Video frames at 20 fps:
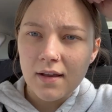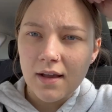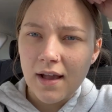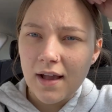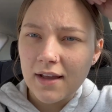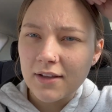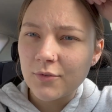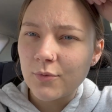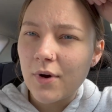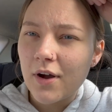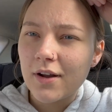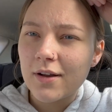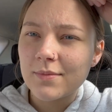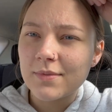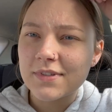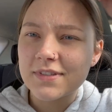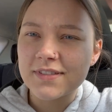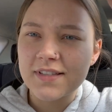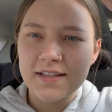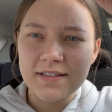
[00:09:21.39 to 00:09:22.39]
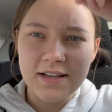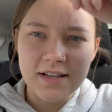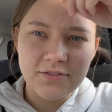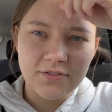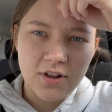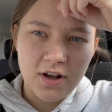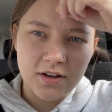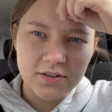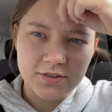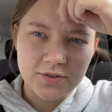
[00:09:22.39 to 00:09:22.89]
And welcome to Sunday
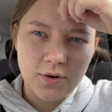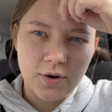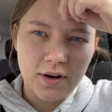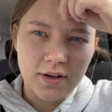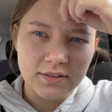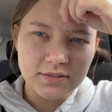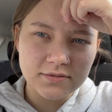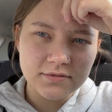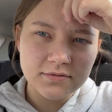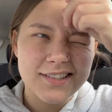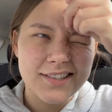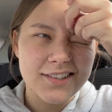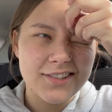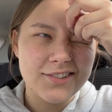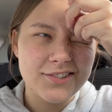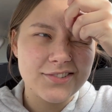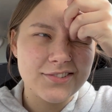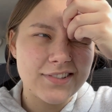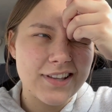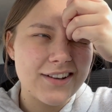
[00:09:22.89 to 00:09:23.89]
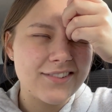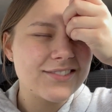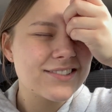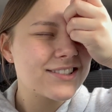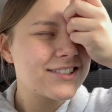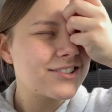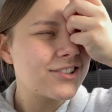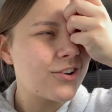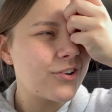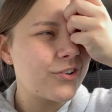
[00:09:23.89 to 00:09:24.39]
Vlog Squad. You, that was so